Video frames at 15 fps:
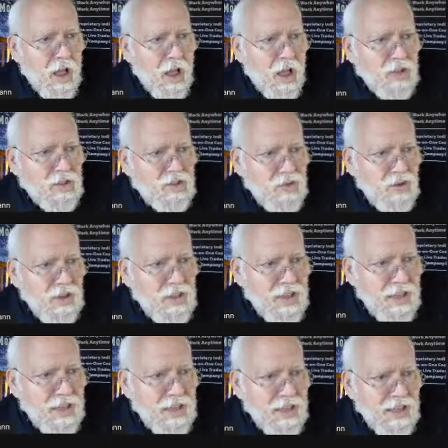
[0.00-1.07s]

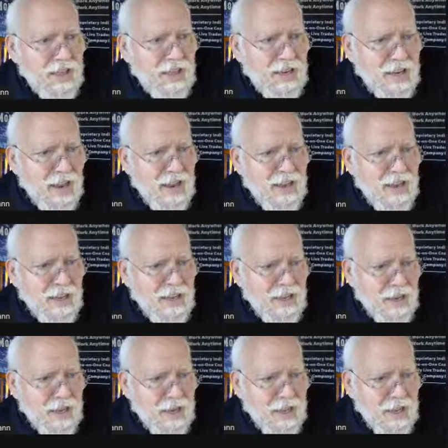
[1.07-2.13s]
Australian
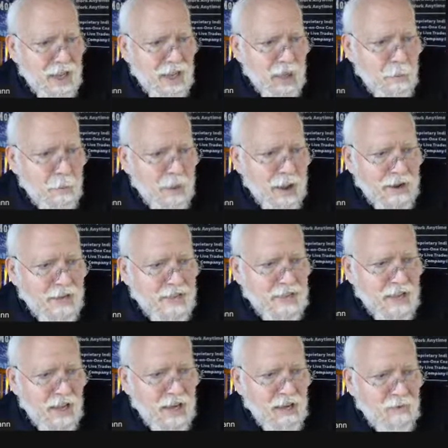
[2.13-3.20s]
Canadian minus
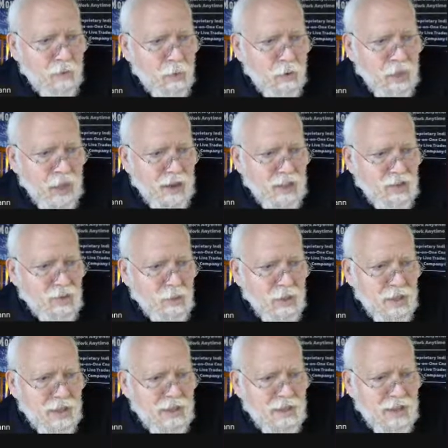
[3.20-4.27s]
94. That is
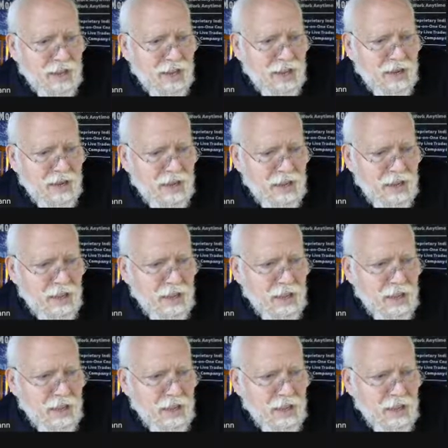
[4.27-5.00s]
within 10.